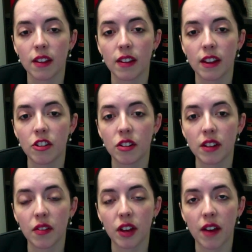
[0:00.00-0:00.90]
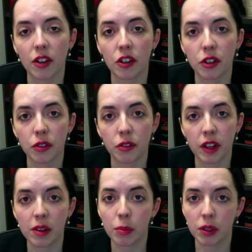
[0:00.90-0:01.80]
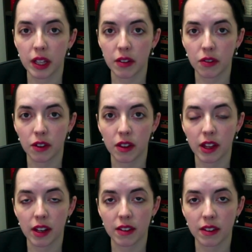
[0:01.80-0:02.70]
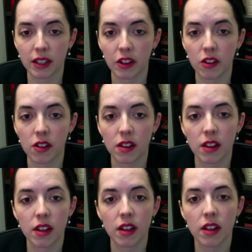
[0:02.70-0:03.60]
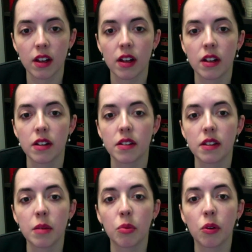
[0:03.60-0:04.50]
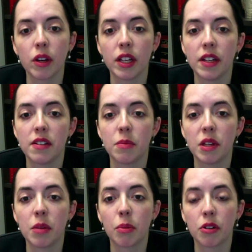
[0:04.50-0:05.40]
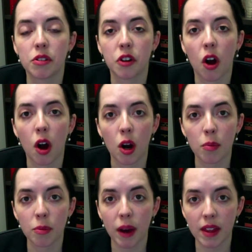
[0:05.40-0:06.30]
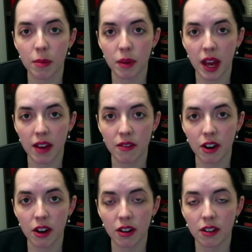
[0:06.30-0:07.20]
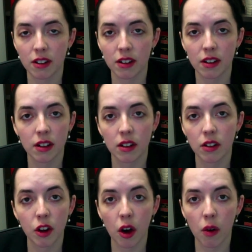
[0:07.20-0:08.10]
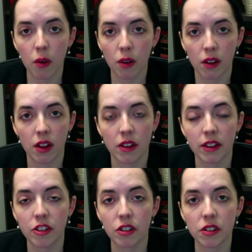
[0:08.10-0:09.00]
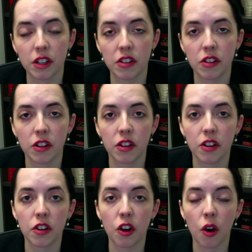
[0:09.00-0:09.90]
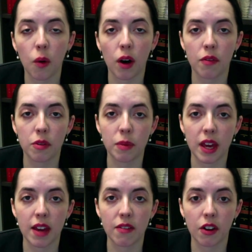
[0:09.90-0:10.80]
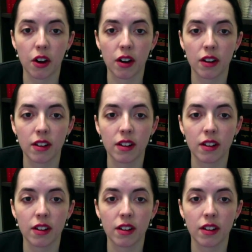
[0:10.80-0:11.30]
They just have to have a good faith belief that it's illegal. Does the employee need to be the person harmed by the behavior? No. They just need to know of the behavior.